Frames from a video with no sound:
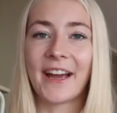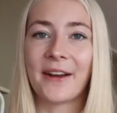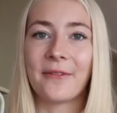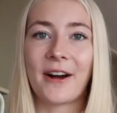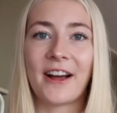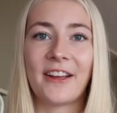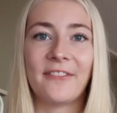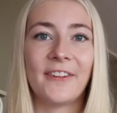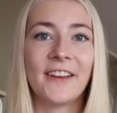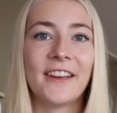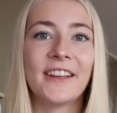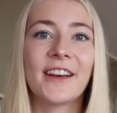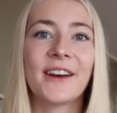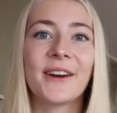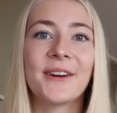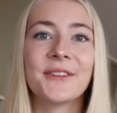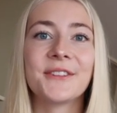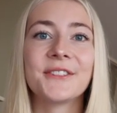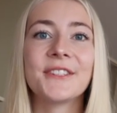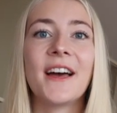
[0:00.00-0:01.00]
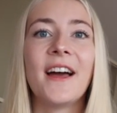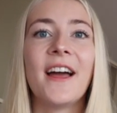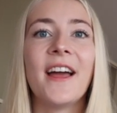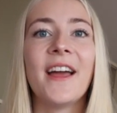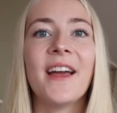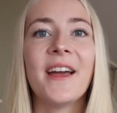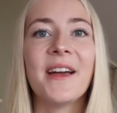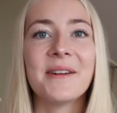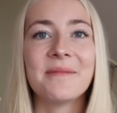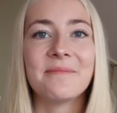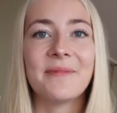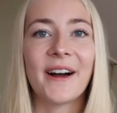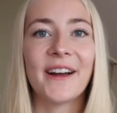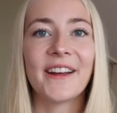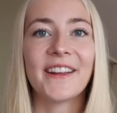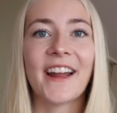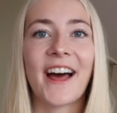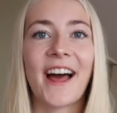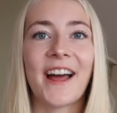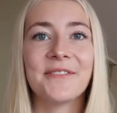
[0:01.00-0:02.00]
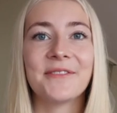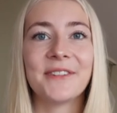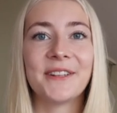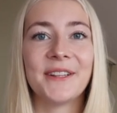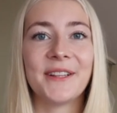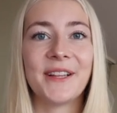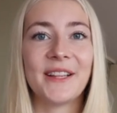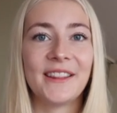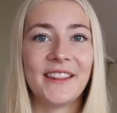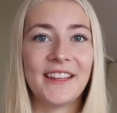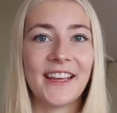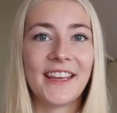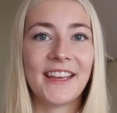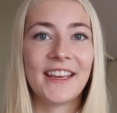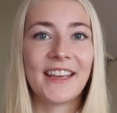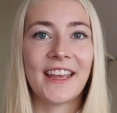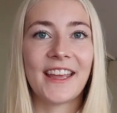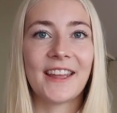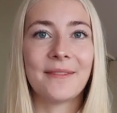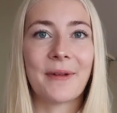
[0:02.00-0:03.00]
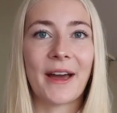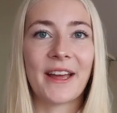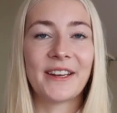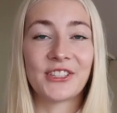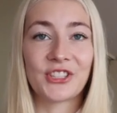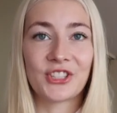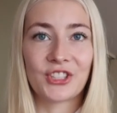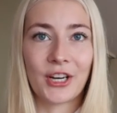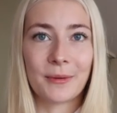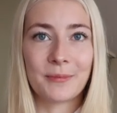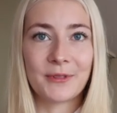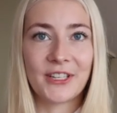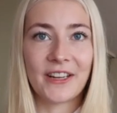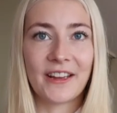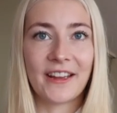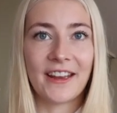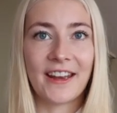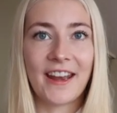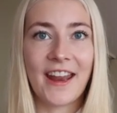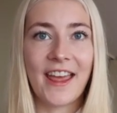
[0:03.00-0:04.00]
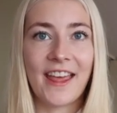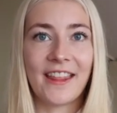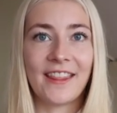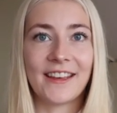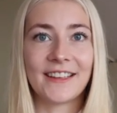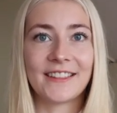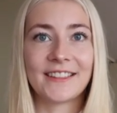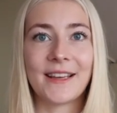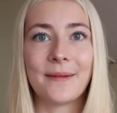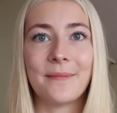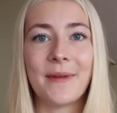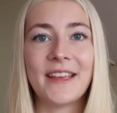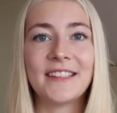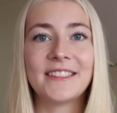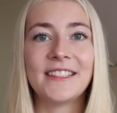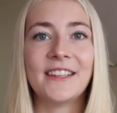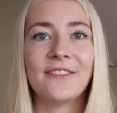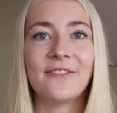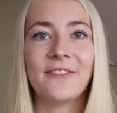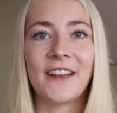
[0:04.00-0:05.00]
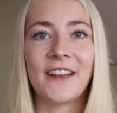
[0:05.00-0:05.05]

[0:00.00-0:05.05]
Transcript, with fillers: I Y videos, but I will link in my description this amazing